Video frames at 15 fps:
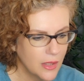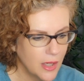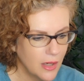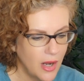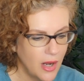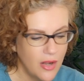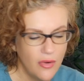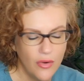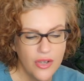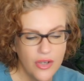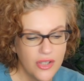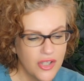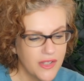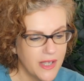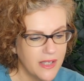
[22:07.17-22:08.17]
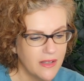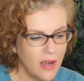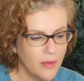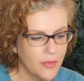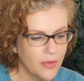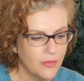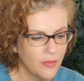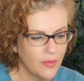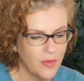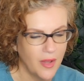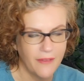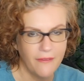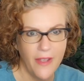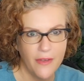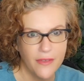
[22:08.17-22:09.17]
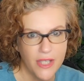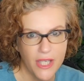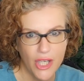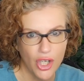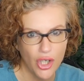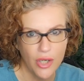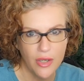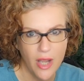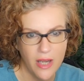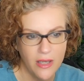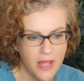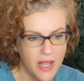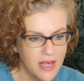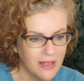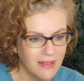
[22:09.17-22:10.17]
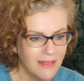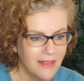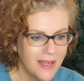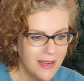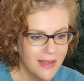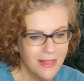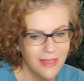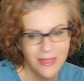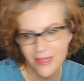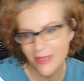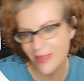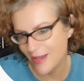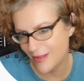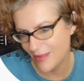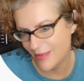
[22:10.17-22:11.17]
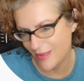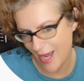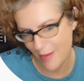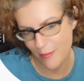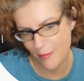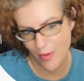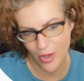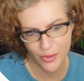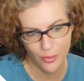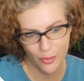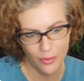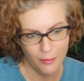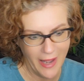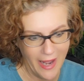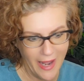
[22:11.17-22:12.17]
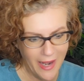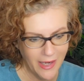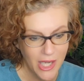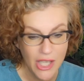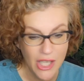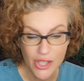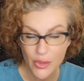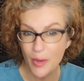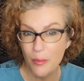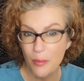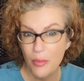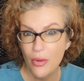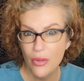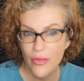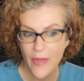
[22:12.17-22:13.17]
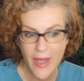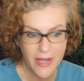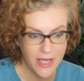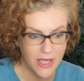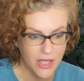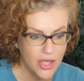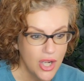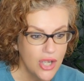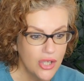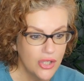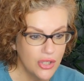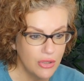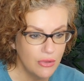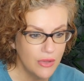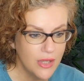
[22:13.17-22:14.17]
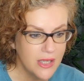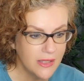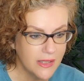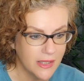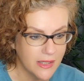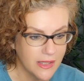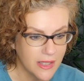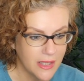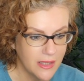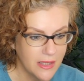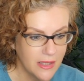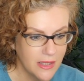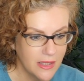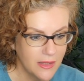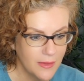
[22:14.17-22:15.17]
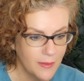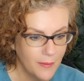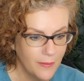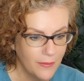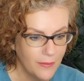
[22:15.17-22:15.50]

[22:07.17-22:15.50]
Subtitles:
There, or you could just say like found here, and then link that module back, so it'll pull that in to the assistant,